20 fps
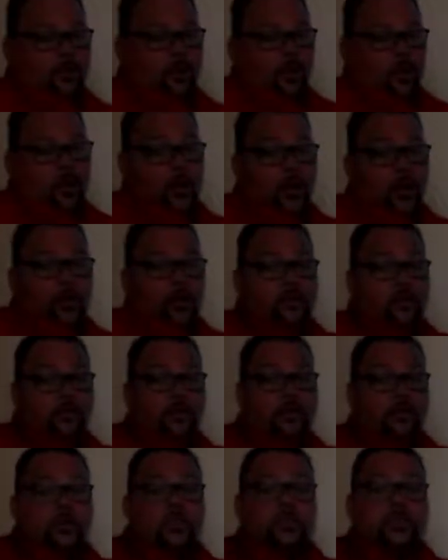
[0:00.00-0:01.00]
Alright.
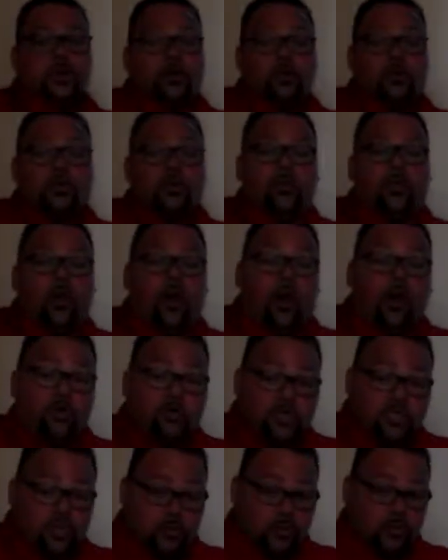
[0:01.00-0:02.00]
So,
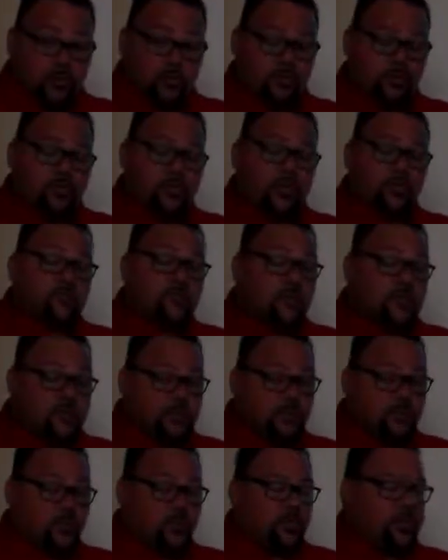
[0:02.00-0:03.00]
also, this
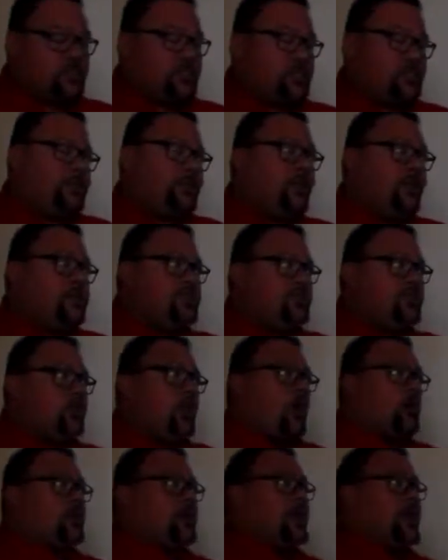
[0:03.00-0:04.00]
respiratory system takes the
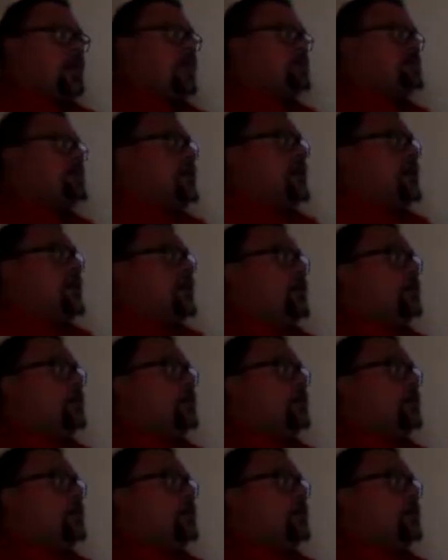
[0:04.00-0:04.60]
carbon dioxide